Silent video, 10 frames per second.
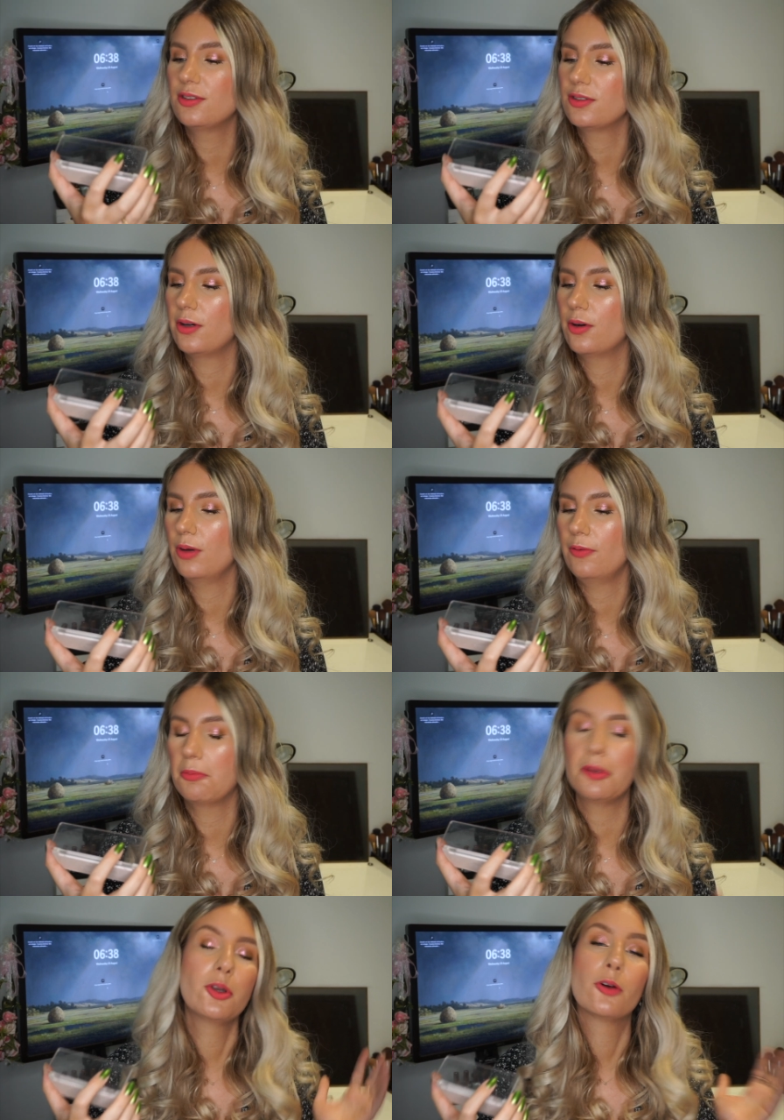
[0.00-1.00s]
So if you
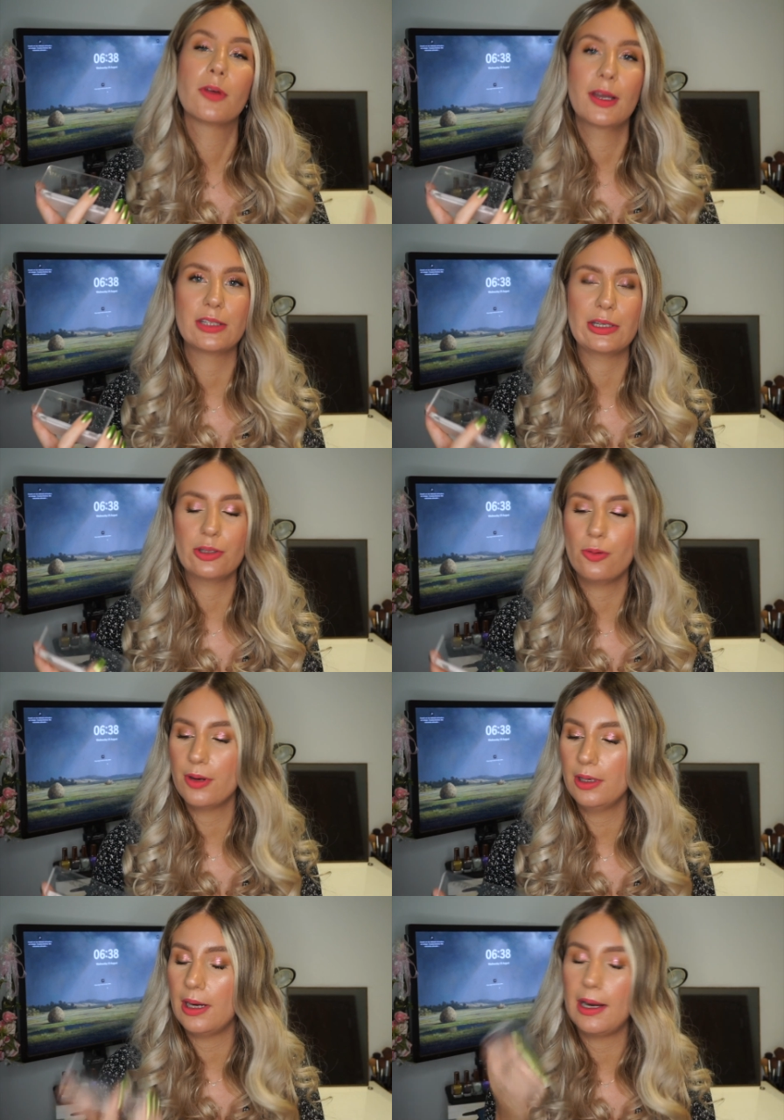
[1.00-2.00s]
wanted to go for lighter at the
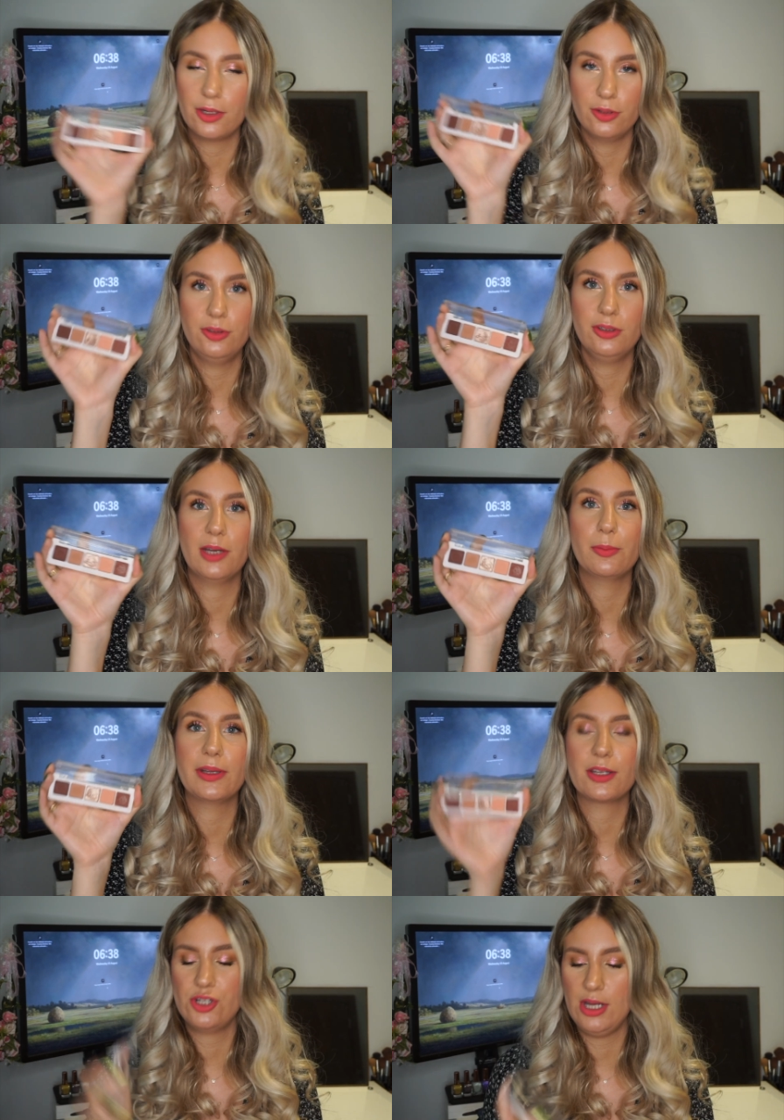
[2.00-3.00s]
corner, I could do that with
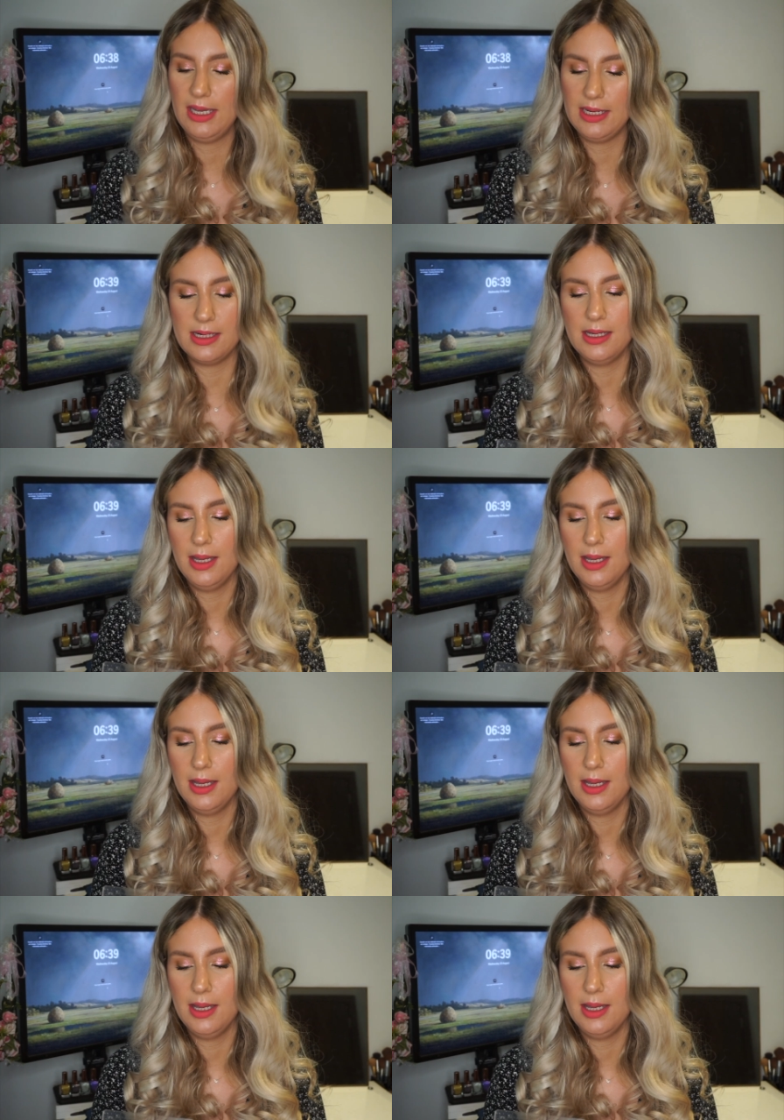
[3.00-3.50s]
that shade.